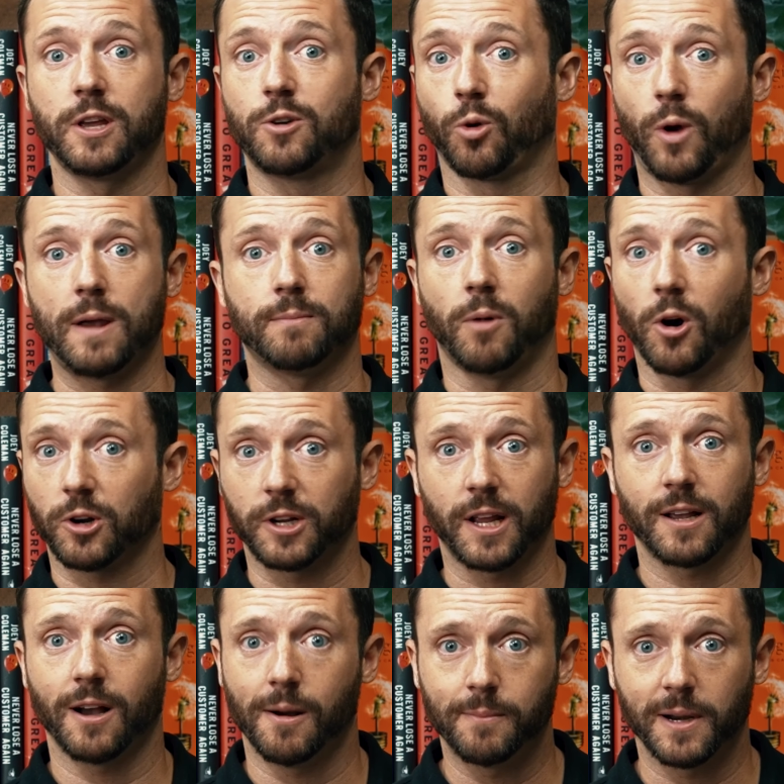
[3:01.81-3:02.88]
great
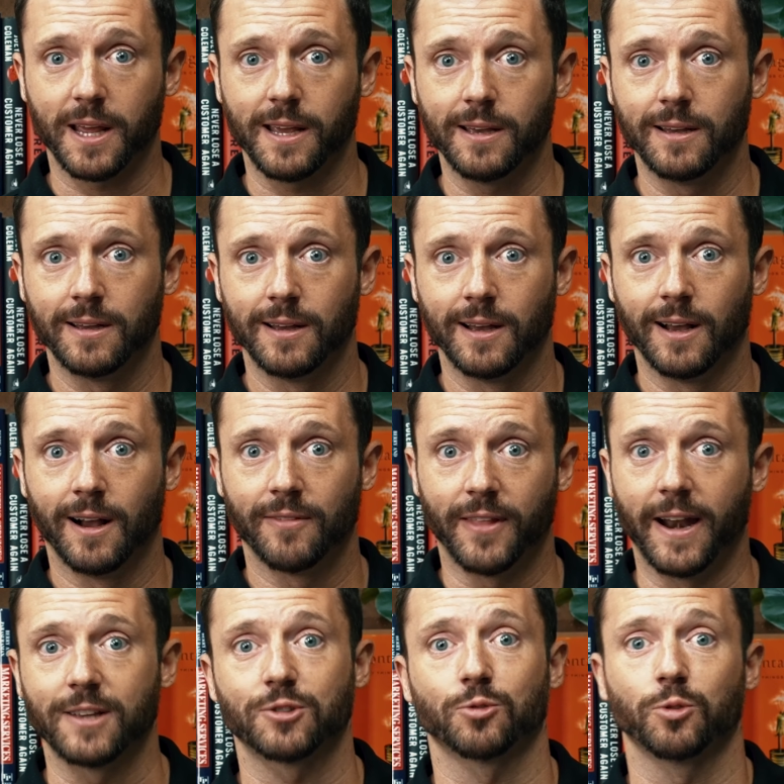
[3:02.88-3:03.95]
marketing company
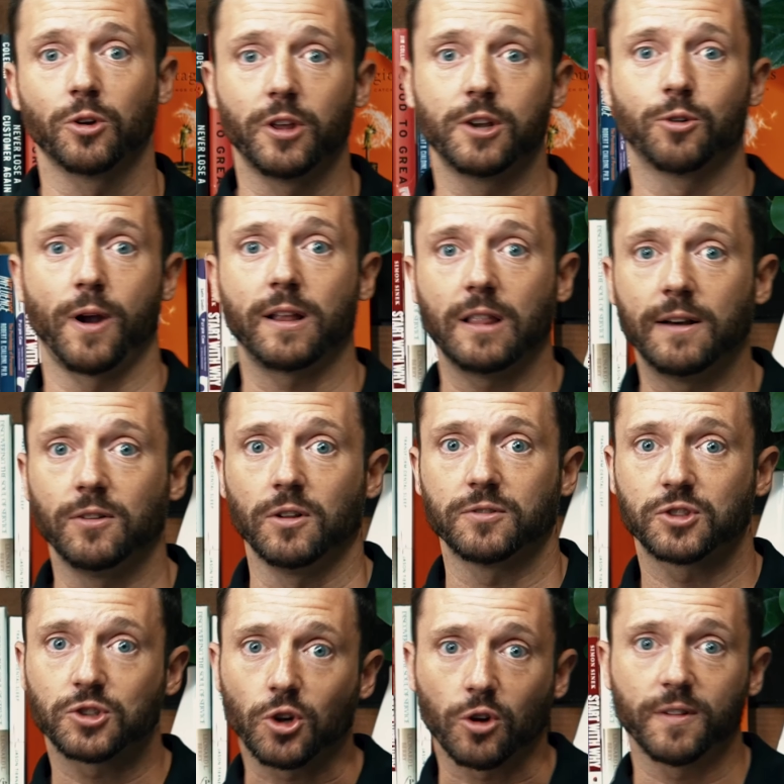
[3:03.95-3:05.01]
that has a really great level of
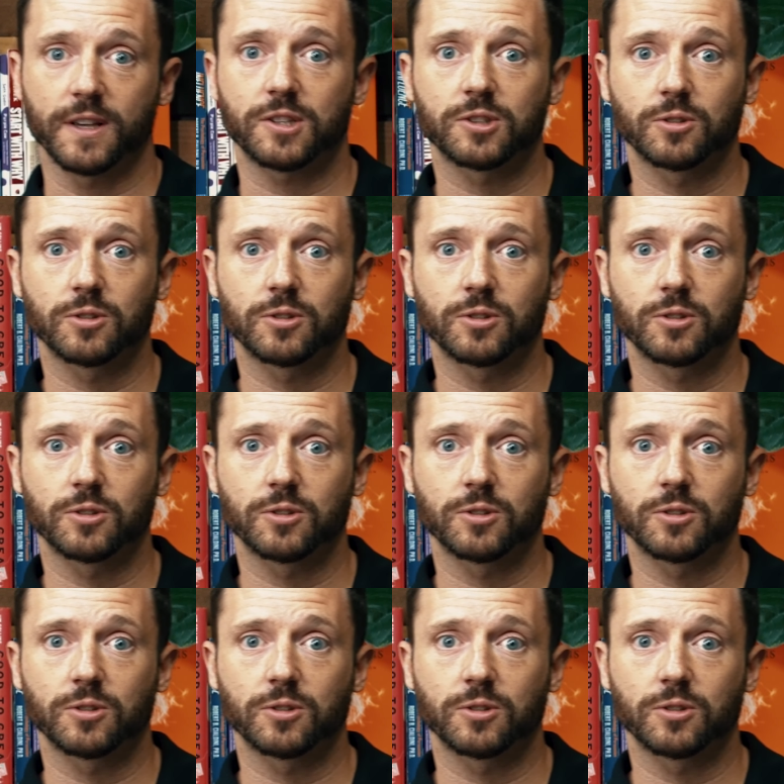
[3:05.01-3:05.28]
service